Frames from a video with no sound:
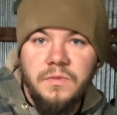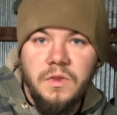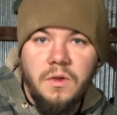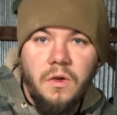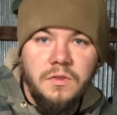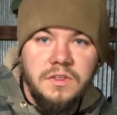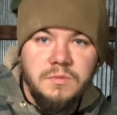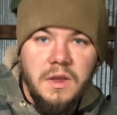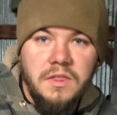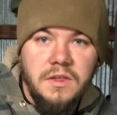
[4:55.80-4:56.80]
all these
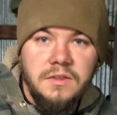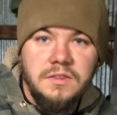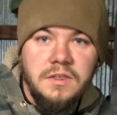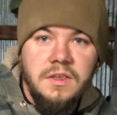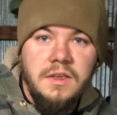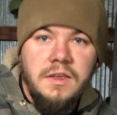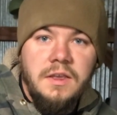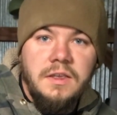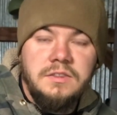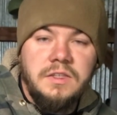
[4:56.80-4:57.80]
methods,
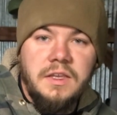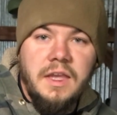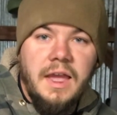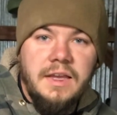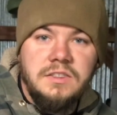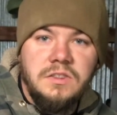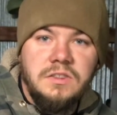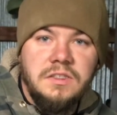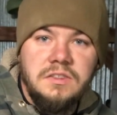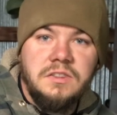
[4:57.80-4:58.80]
is the gases
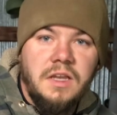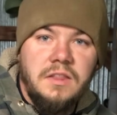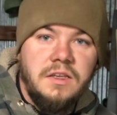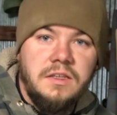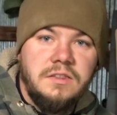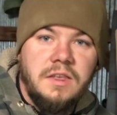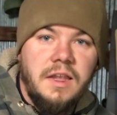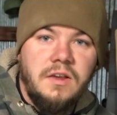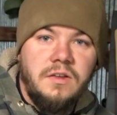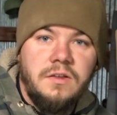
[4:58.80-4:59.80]
inside the
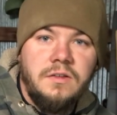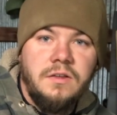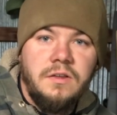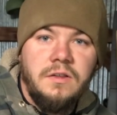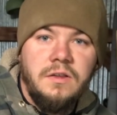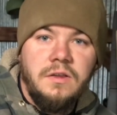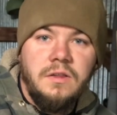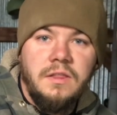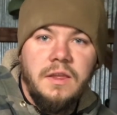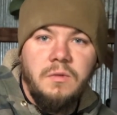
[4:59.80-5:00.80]
container
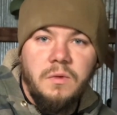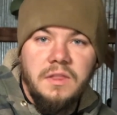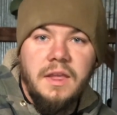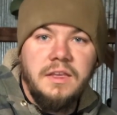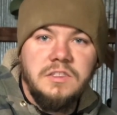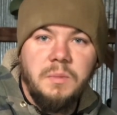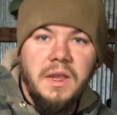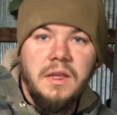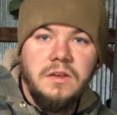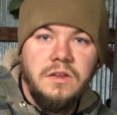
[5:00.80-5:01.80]
when they
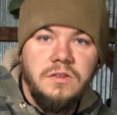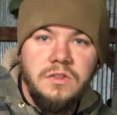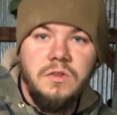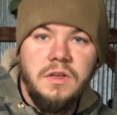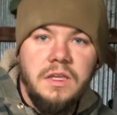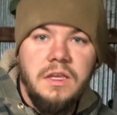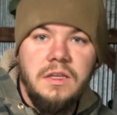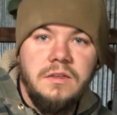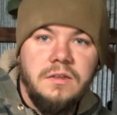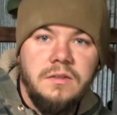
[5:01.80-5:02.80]
expand due to
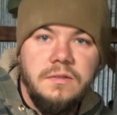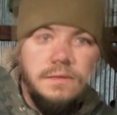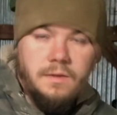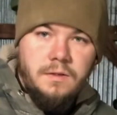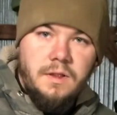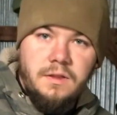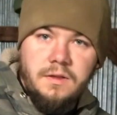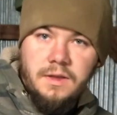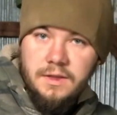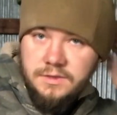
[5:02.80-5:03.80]
heat. Okay, the
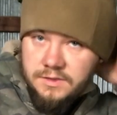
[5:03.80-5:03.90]
next